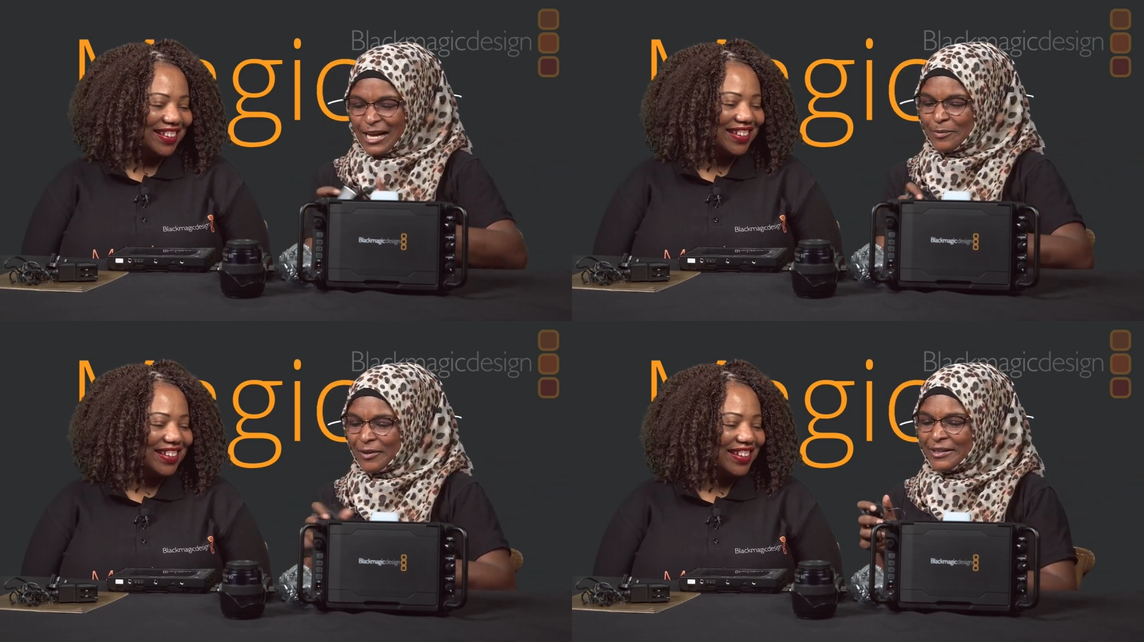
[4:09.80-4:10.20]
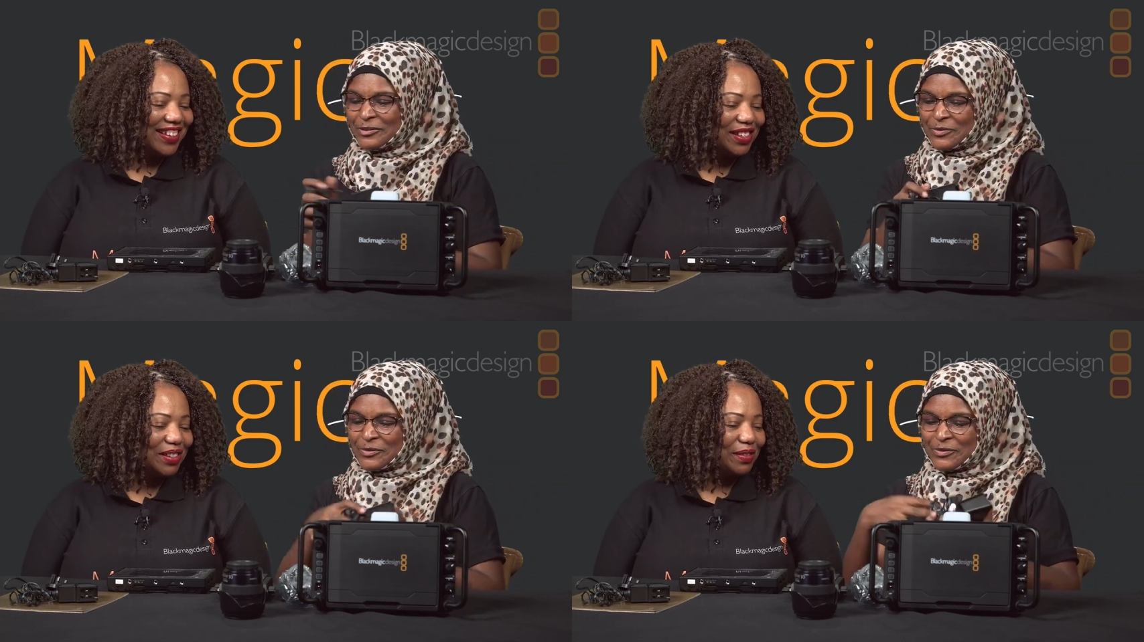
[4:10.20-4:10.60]
Speaker 1: I'm going
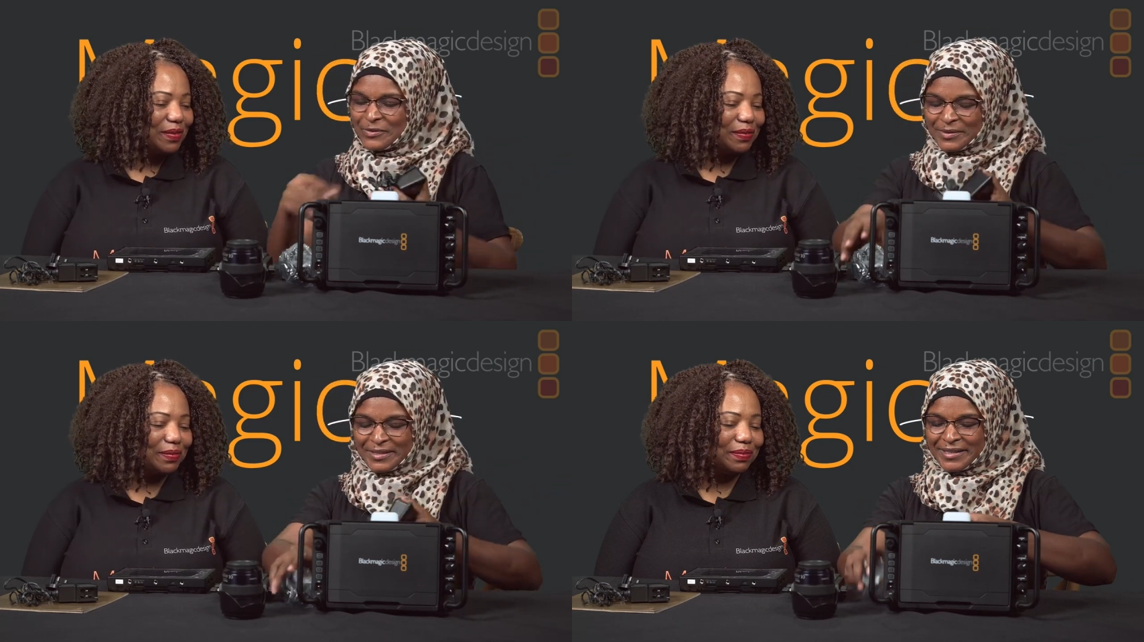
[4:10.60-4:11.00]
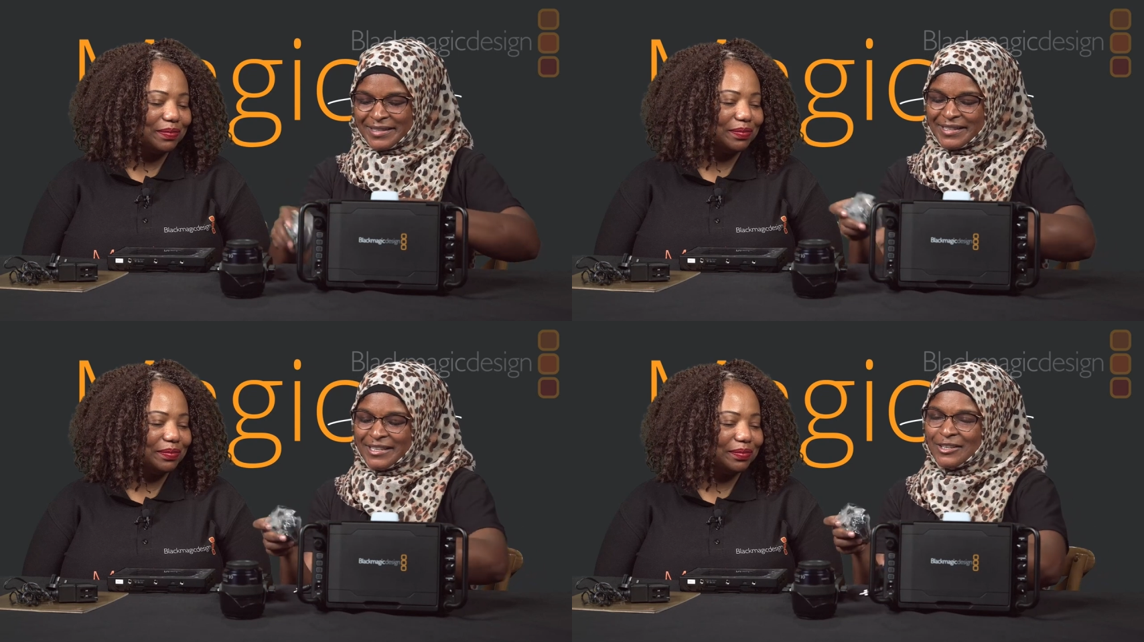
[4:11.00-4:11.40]
to
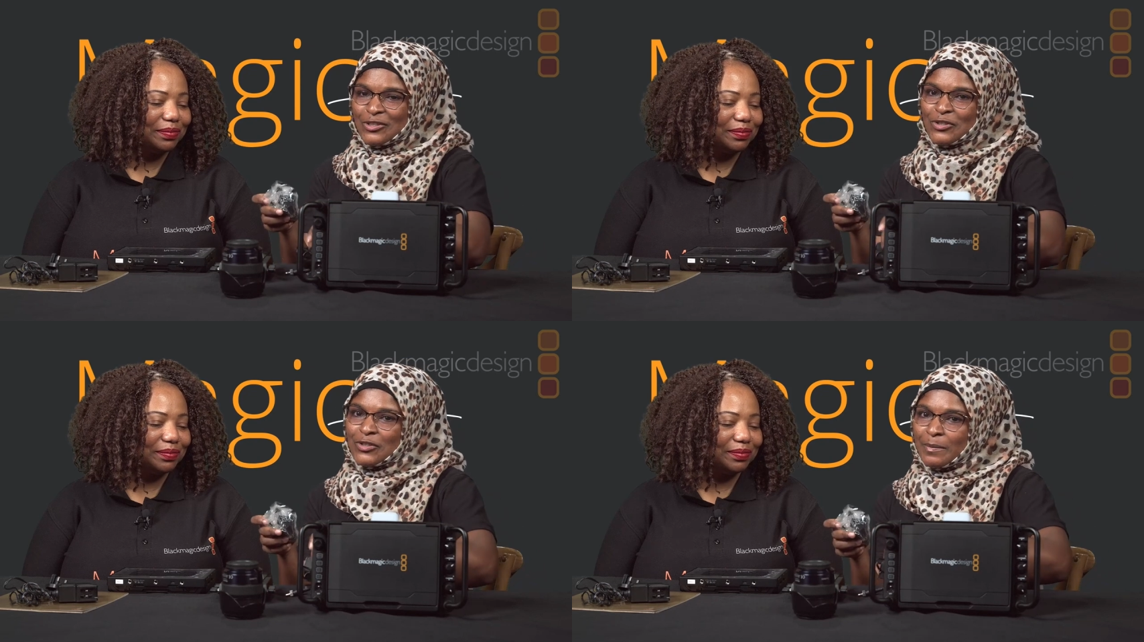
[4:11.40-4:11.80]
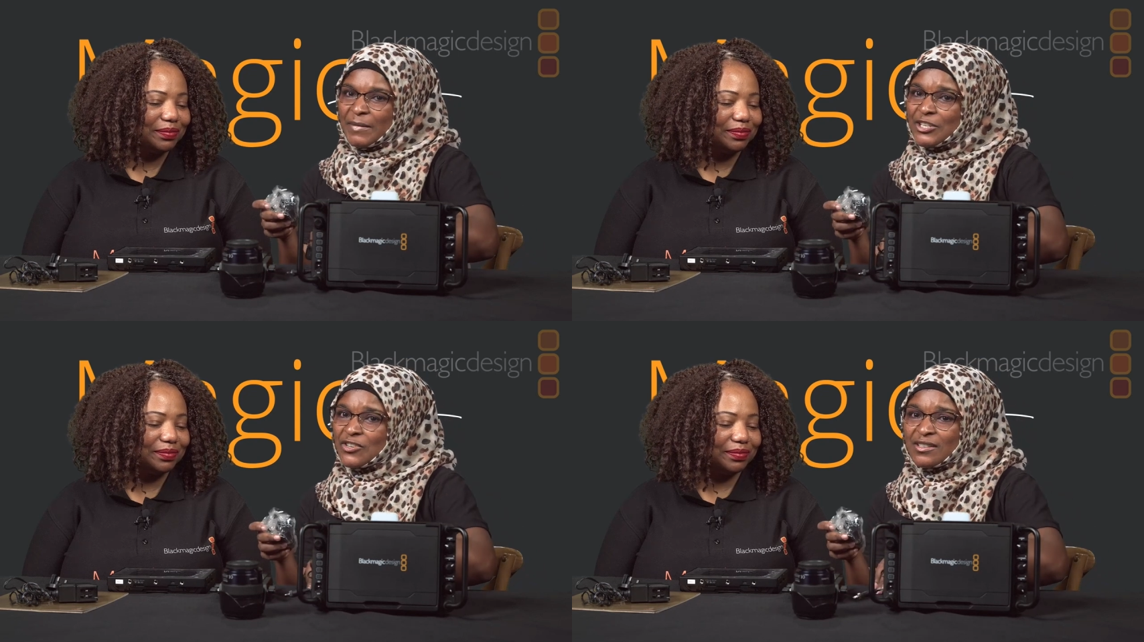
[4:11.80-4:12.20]

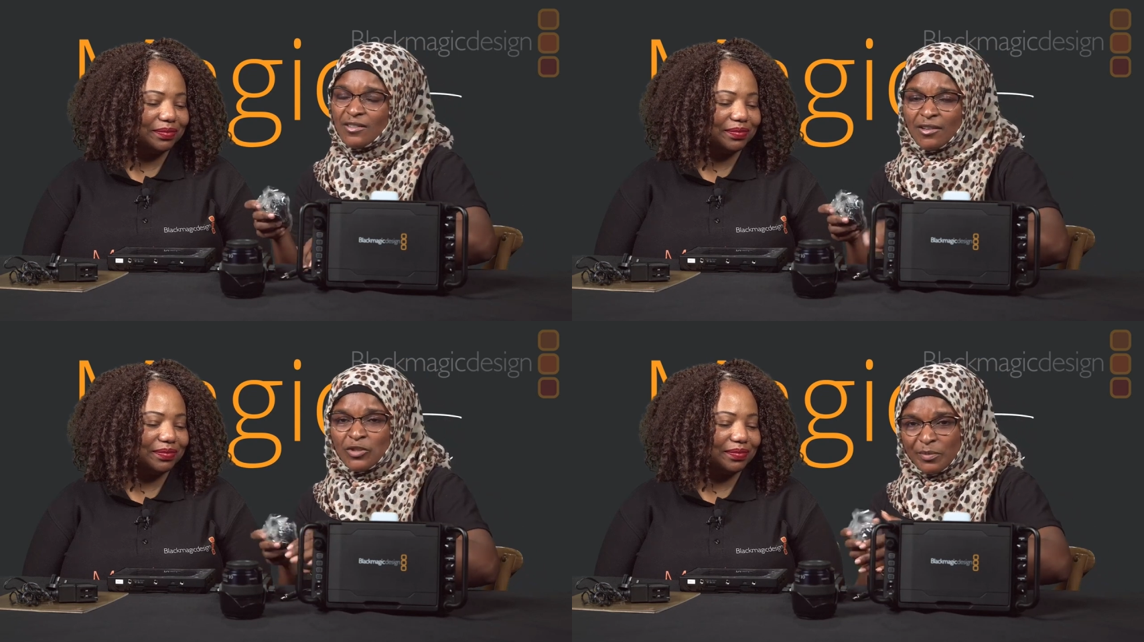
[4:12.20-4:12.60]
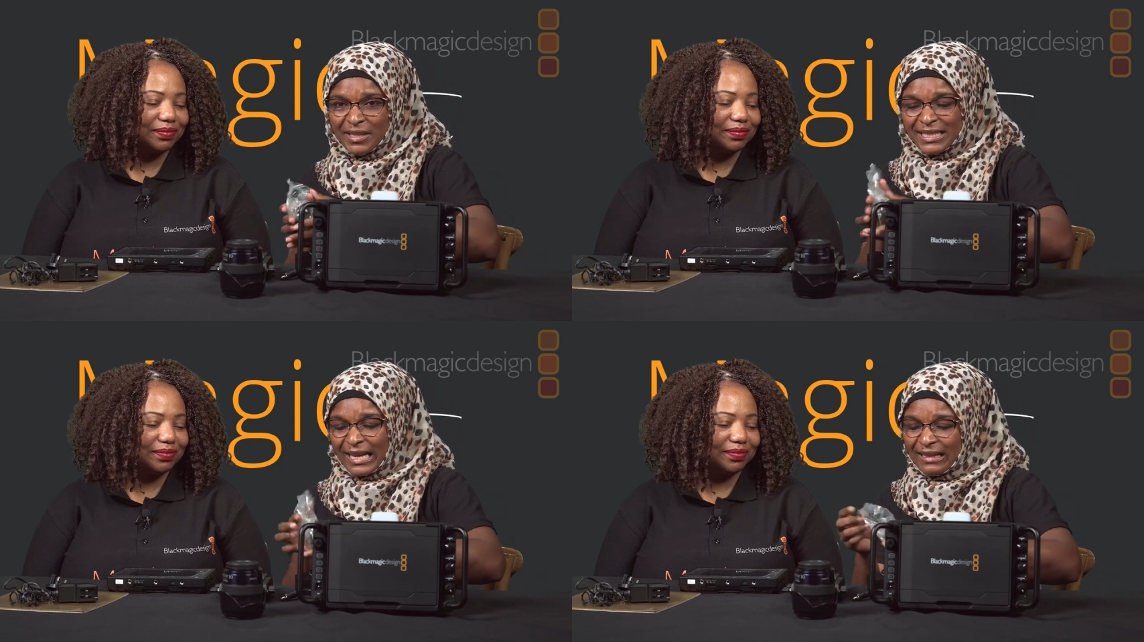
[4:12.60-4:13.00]
my show is going to be
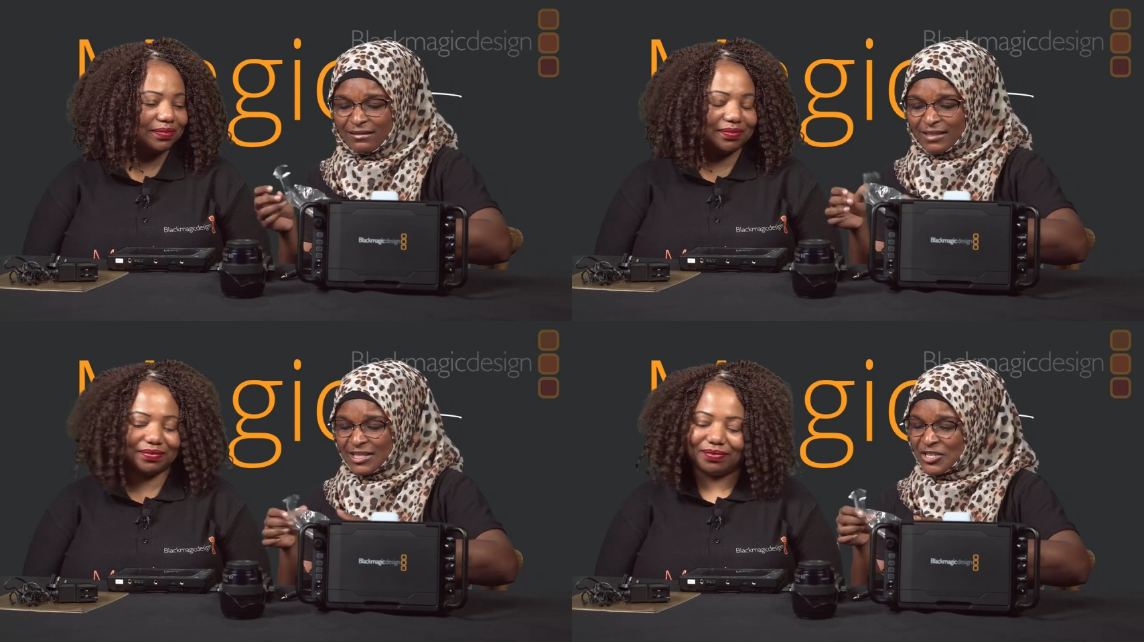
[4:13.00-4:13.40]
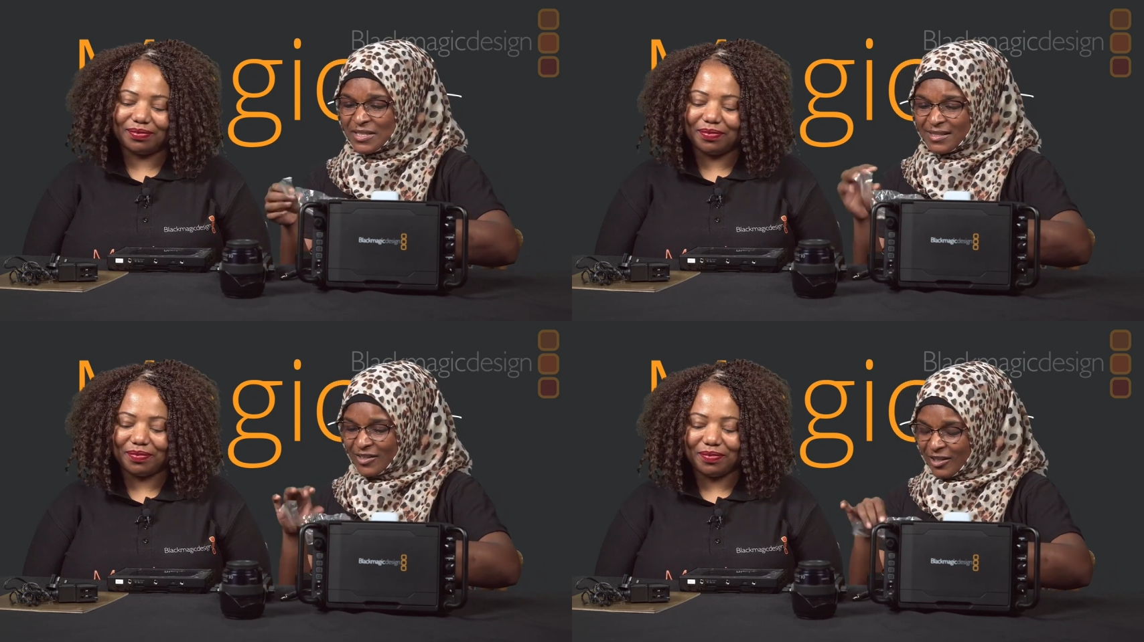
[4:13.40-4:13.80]
dull when
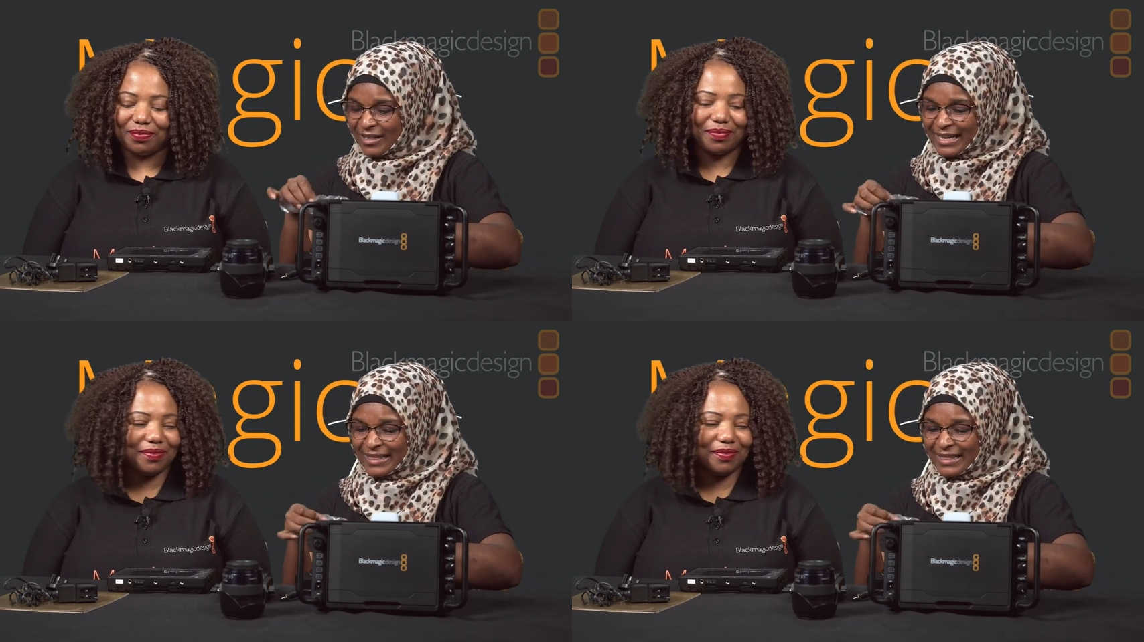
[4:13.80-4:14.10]
she's gone.